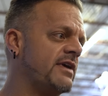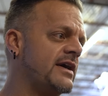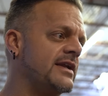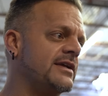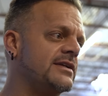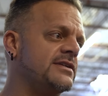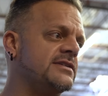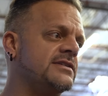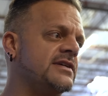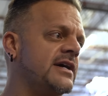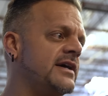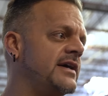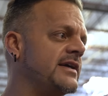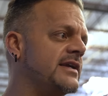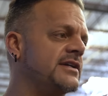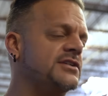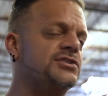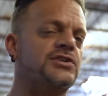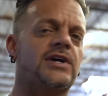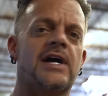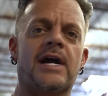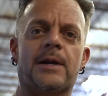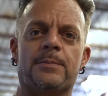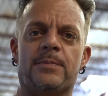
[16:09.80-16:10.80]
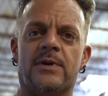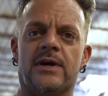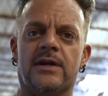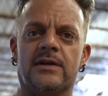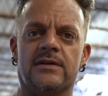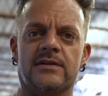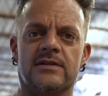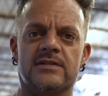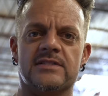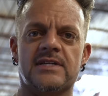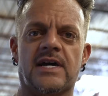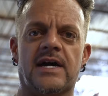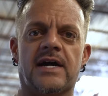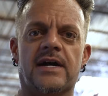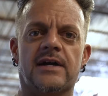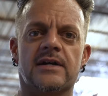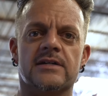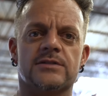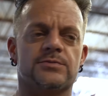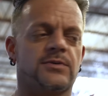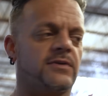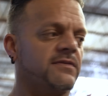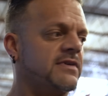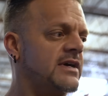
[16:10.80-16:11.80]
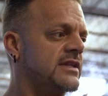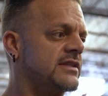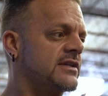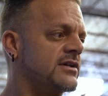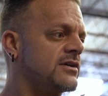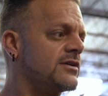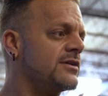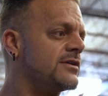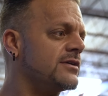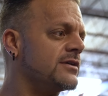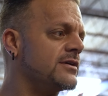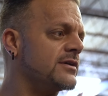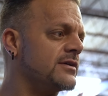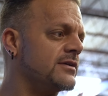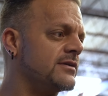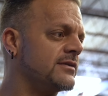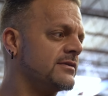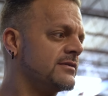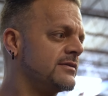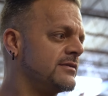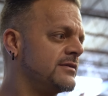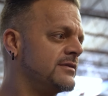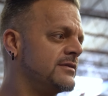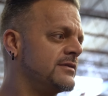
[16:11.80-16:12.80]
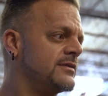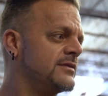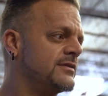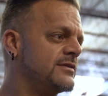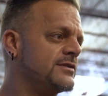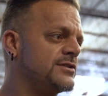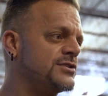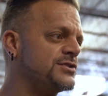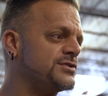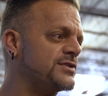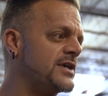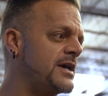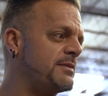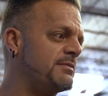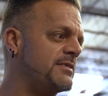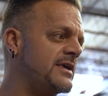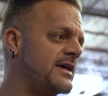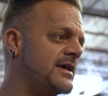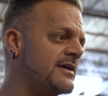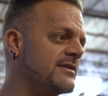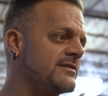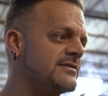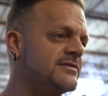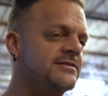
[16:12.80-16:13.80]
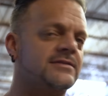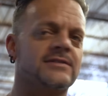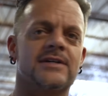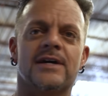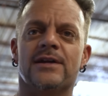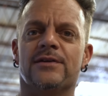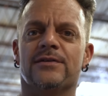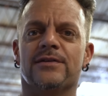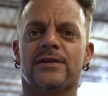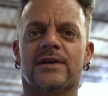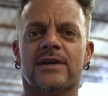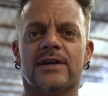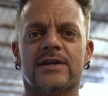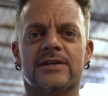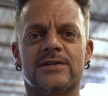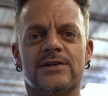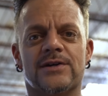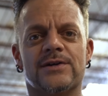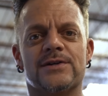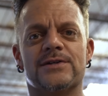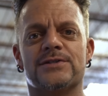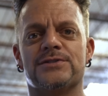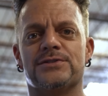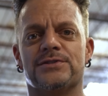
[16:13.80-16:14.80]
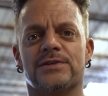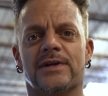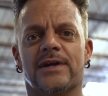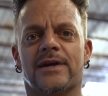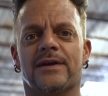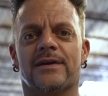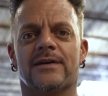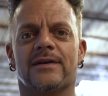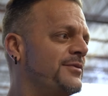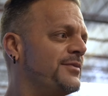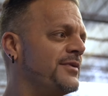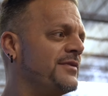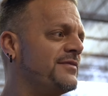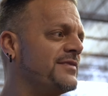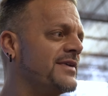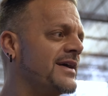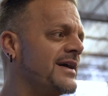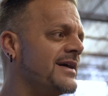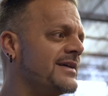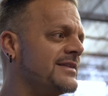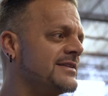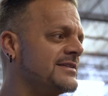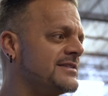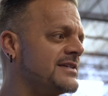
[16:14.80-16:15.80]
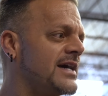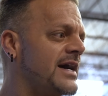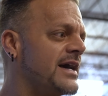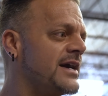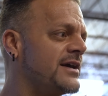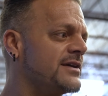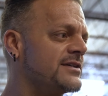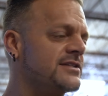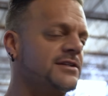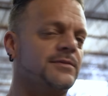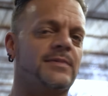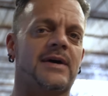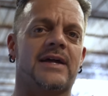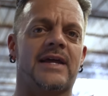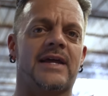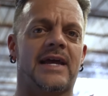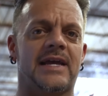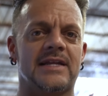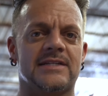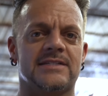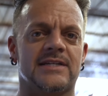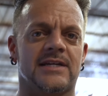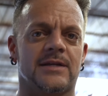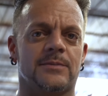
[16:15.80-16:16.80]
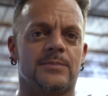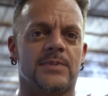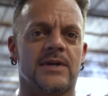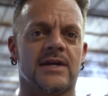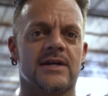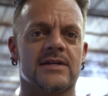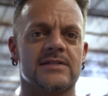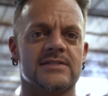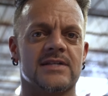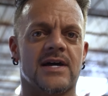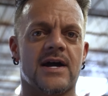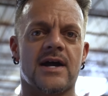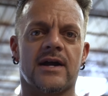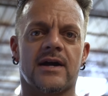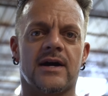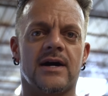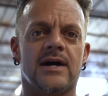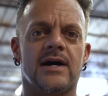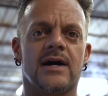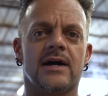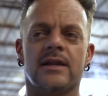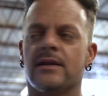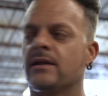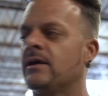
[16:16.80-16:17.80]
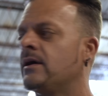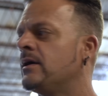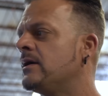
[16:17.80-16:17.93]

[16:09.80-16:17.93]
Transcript: got a ton of track bite on the tires. We've got the car strapped down tighter than a guitar string. We've got the tires at about 18 PSI hot.